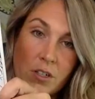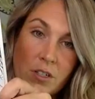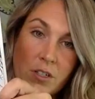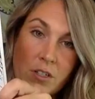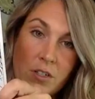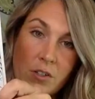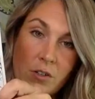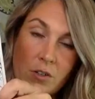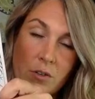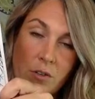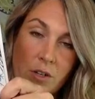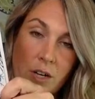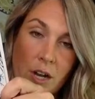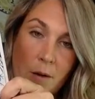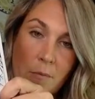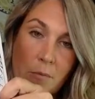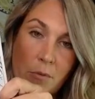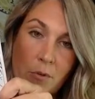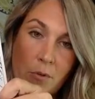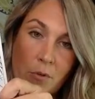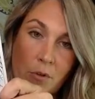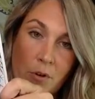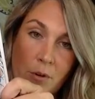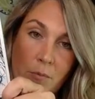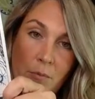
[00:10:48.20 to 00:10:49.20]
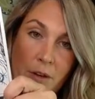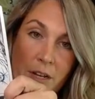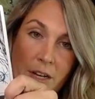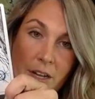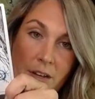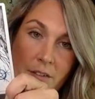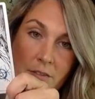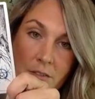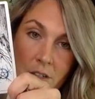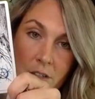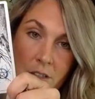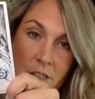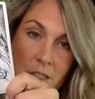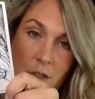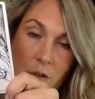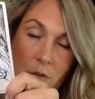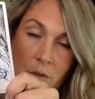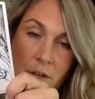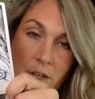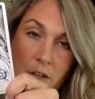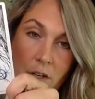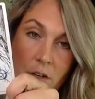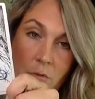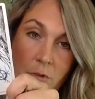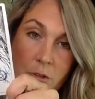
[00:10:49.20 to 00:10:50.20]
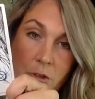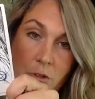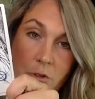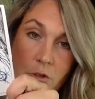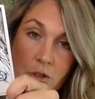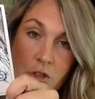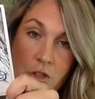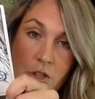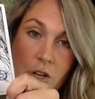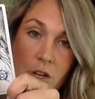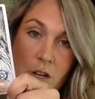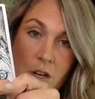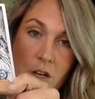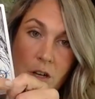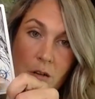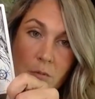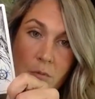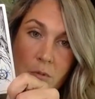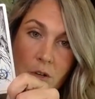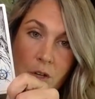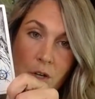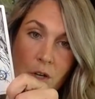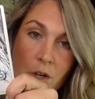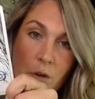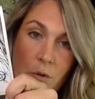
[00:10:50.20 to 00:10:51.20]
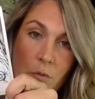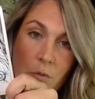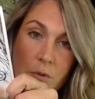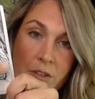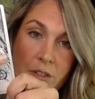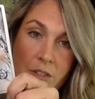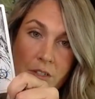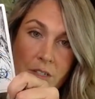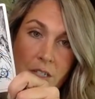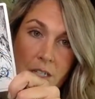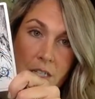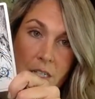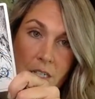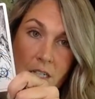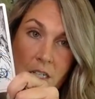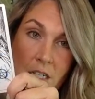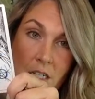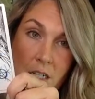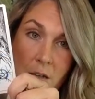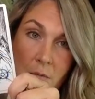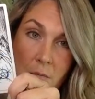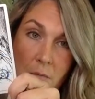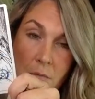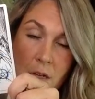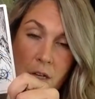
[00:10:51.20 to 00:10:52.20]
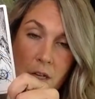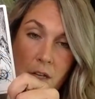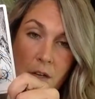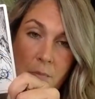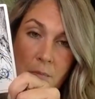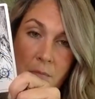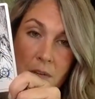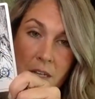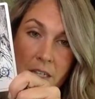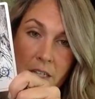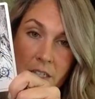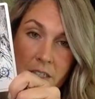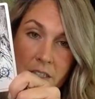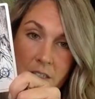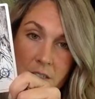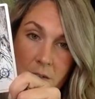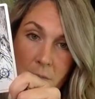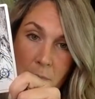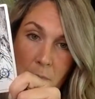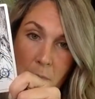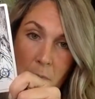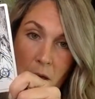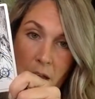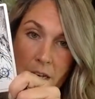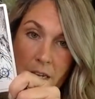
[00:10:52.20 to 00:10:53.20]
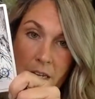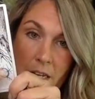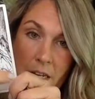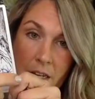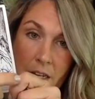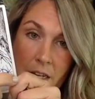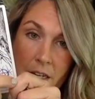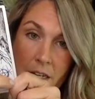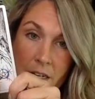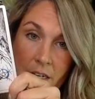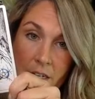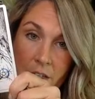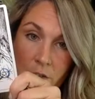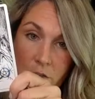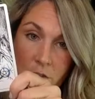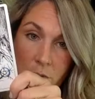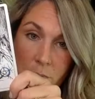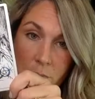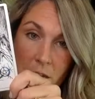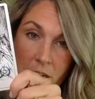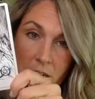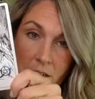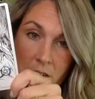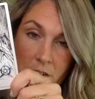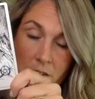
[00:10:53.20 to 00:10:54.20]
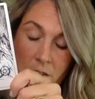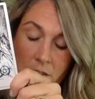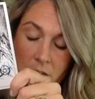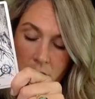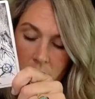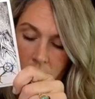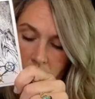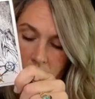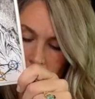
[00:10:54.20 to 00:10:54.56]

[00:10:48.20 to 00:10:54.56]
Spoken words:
So Capricorn might have something going on with their job, with a team, making some money, getting those pentacles